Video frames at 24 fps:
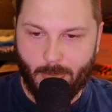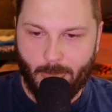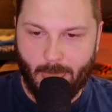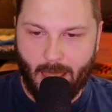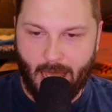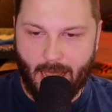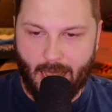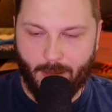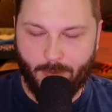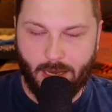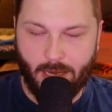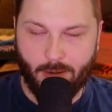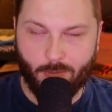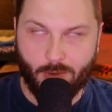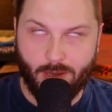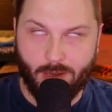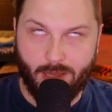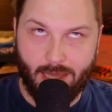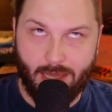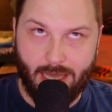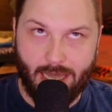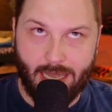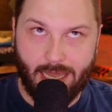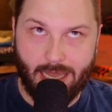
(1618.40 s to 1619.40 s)
mean,
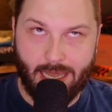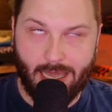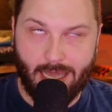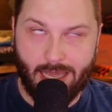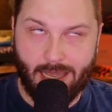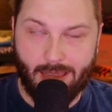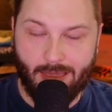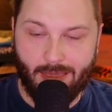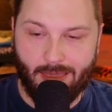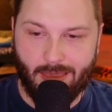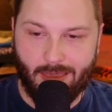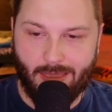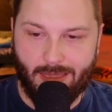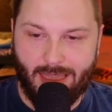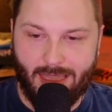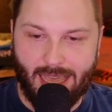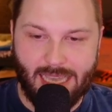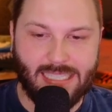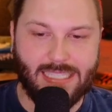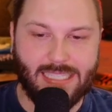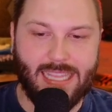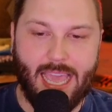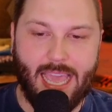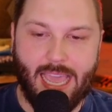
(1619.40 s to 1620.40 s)
really,
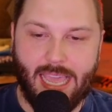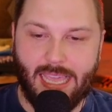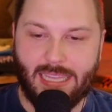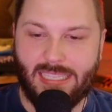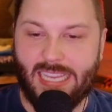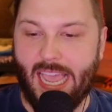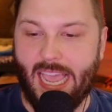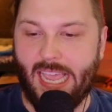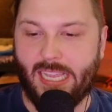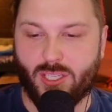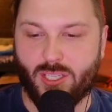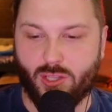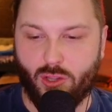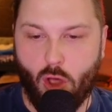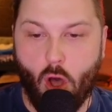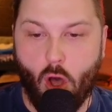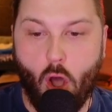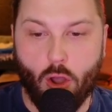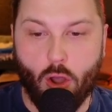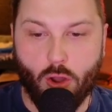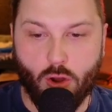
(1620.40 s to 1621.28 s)
this thing takes longer